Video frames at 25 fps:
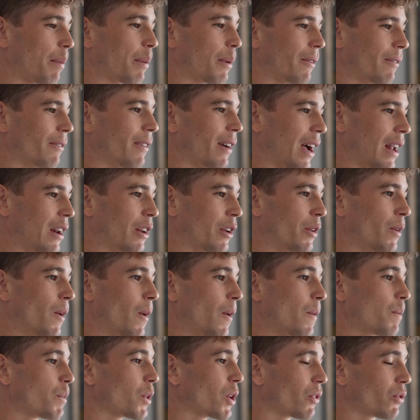up in value.
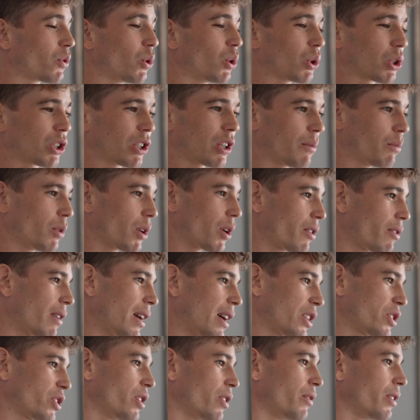Of course, some were
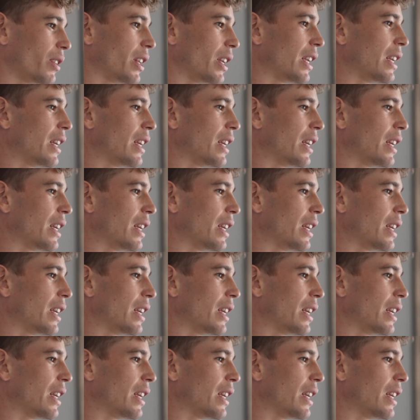crashed over the